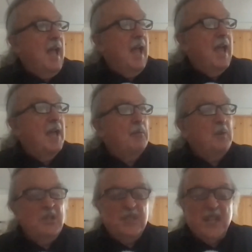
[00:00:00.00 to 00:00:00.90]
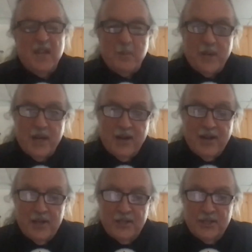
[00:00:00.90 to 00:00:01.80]
And we used to have power
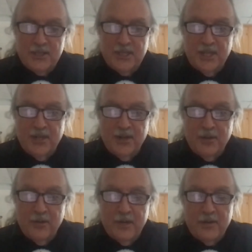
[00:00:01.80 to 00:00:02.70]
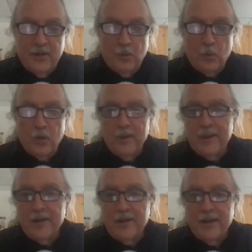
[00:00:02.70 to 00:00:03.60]
outages here. We're out in a rural
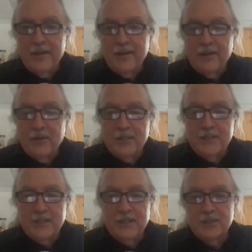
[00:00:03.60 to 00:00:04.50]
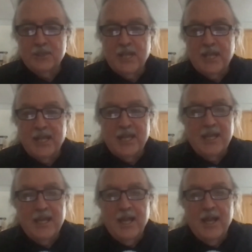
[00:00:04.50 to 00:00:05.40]
area and the grid's a little shaky.
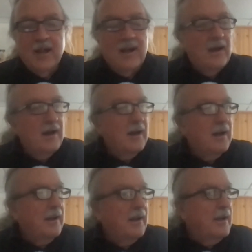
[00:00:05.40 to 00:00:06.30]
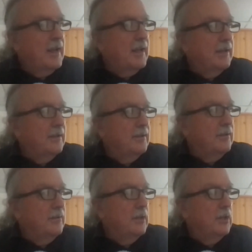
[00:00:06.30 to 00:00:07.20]
And I had,
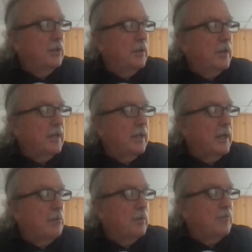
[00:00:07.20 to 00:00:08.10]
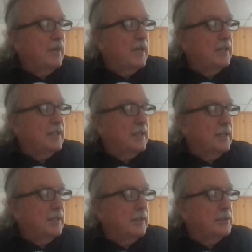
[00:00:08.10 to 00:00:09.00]
I reflect
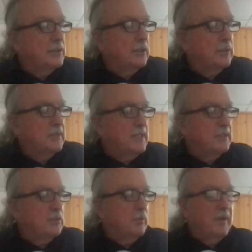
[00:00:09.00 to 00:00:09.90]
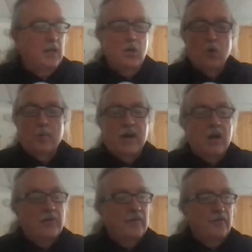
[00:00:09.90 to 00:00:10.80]
on circumstances where we had no
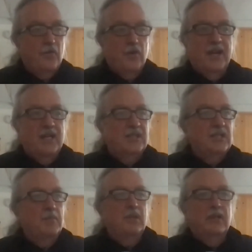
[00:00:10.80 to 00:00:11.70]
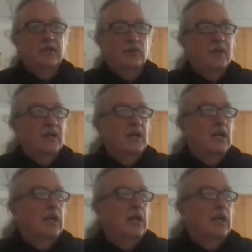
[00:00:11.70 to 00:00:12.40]
power for 4 days in the middle of the winter.